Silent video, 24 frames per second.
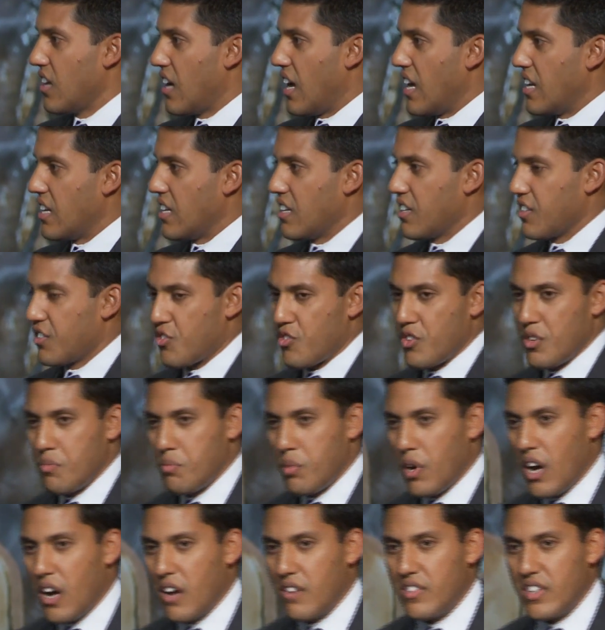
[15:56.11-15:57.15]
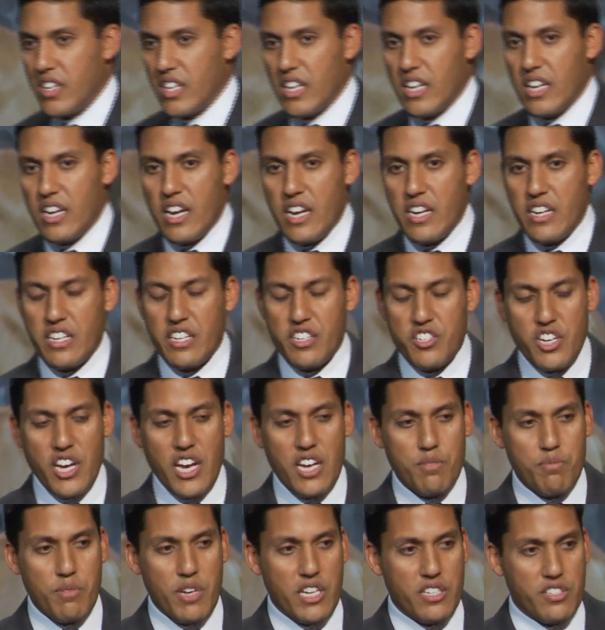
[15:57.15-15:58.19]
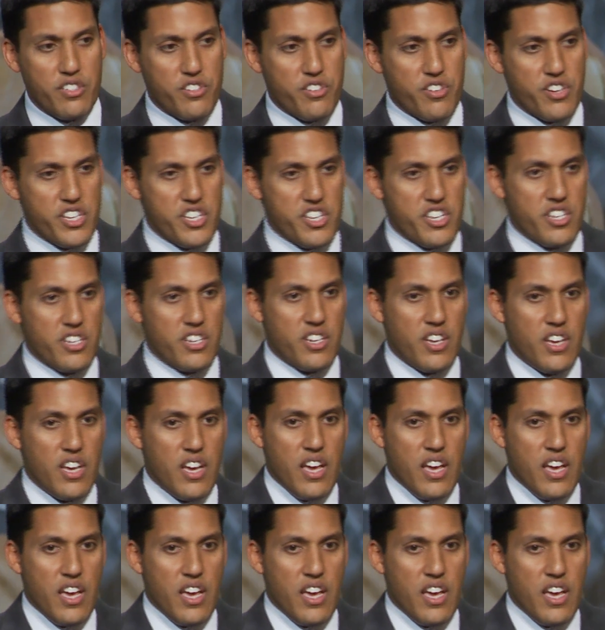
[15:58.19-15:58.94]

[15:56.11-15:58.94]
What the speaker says: ending extreme poverty, and ending child malnutrition